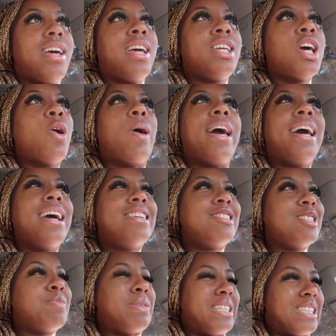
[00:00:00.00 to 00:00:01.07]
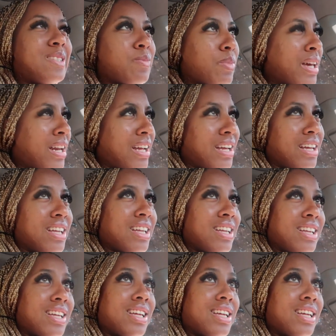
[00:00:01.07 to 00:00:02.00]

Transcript: and your head just be spinning?